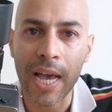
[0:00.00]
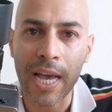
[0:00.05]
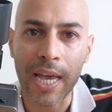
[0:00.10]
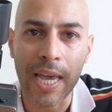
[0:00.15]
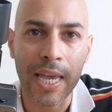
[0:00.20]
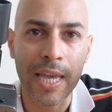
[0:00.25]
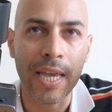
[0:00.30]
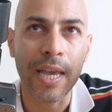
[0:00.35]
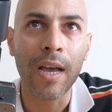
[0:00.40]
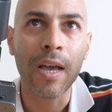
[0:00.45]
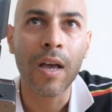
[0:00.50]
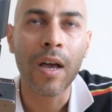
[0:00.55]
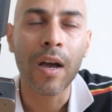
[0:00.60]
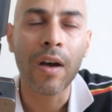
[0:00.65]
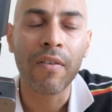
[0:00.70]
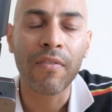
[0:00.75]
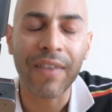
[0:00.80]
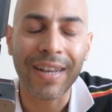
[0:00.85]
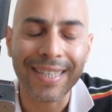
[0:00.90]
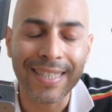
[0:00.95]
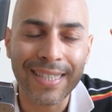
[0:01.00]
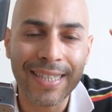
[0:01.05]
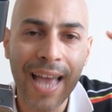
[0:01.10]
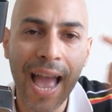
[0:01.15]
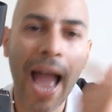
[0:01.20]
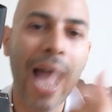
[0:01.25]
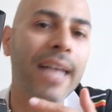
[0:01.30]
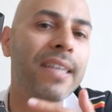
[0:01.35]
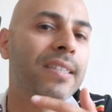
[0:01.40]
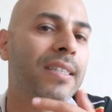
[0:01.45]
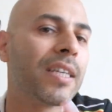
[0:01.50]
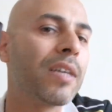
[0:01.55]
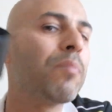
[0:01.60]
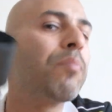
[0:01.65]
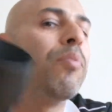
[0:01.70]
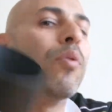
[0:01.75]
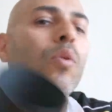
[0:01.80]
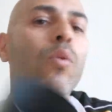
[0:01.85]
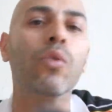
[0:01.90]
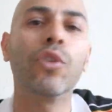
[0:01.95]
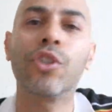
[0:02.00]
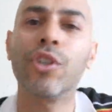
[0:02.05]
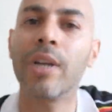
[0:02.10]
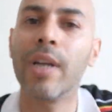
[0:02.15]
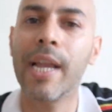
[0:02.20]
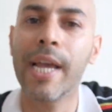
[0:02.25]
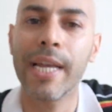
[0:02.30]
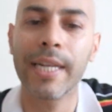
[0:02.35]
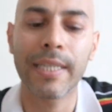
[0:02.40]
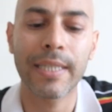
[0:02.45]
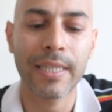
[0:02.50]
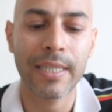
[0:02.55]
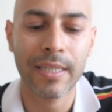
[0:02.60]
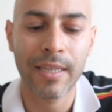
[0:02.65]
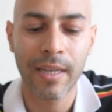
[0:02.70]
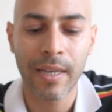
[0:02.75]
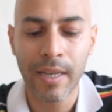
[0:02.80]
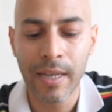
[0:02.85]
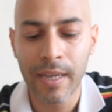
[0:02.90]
a fantastic portrait lens.